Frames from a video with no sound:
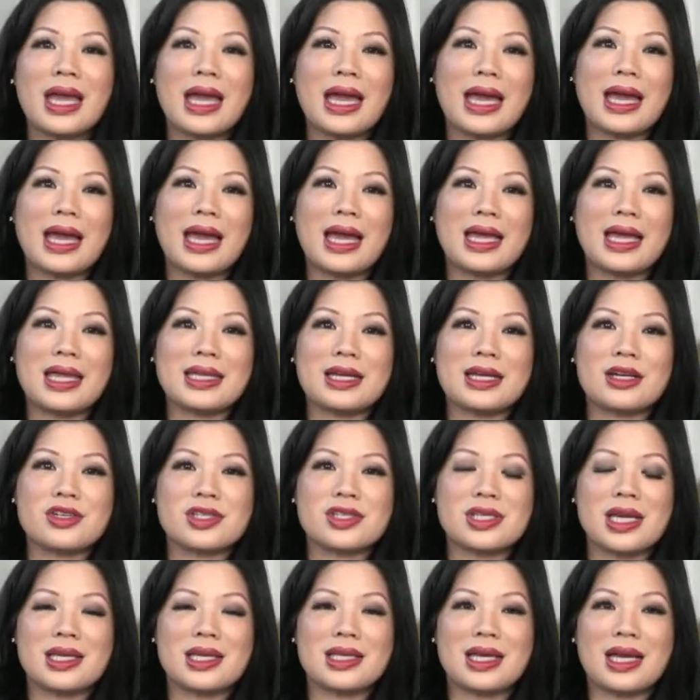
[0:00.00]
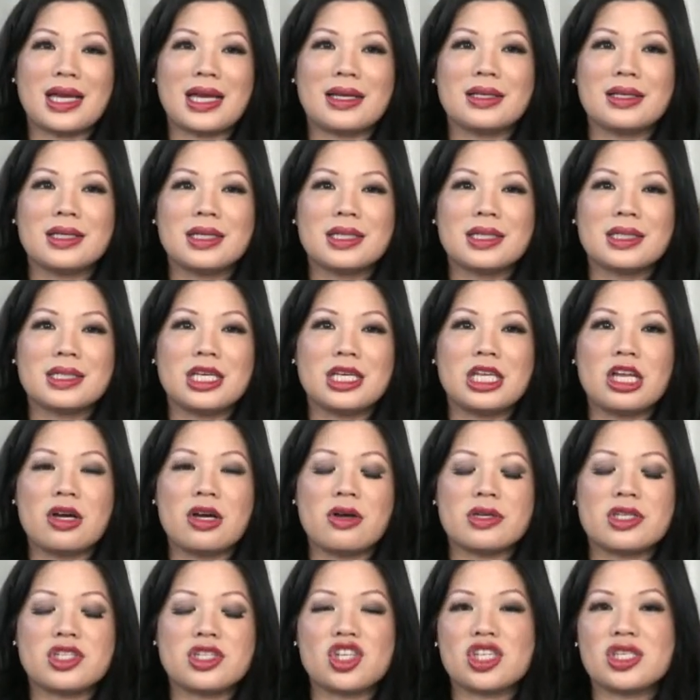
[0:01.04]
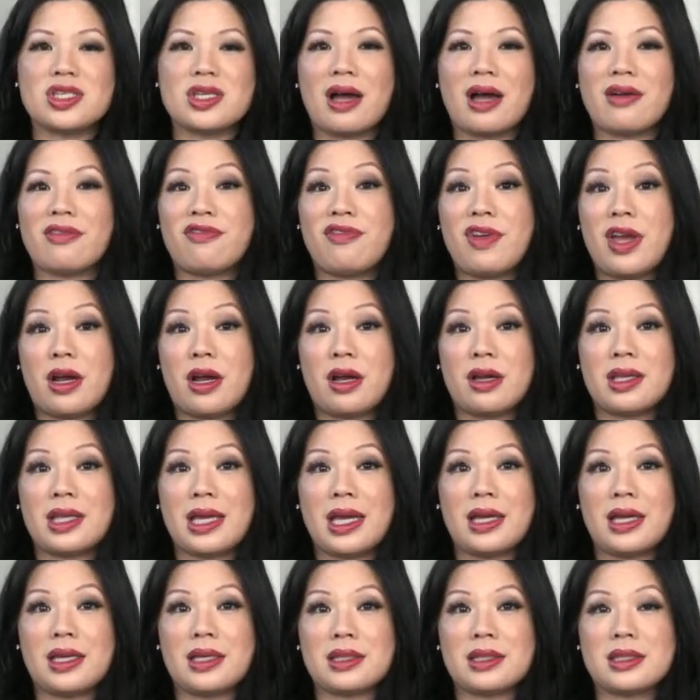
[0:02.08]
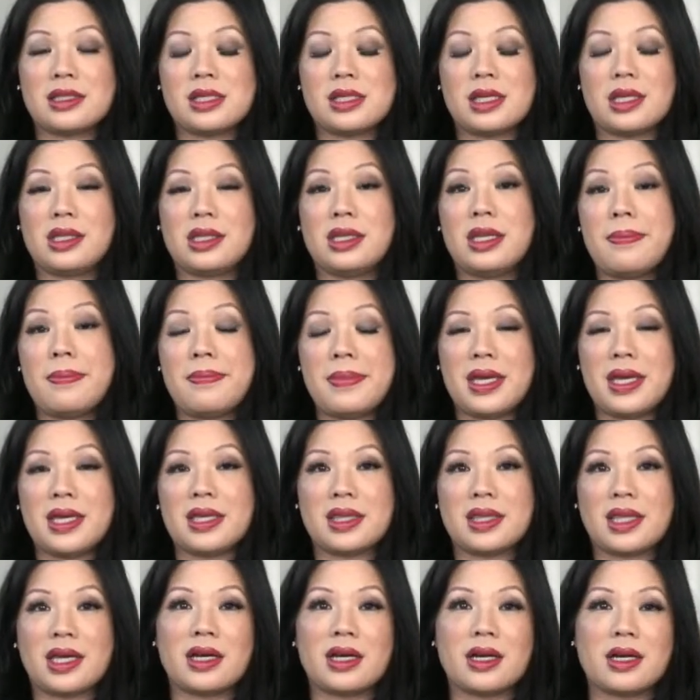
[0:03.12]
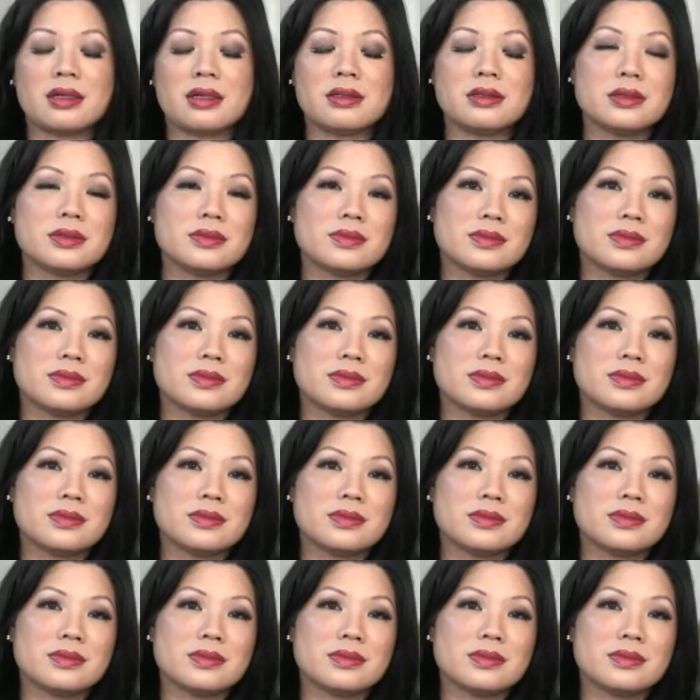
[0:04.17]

And they're saying that, it's just not fair to limit their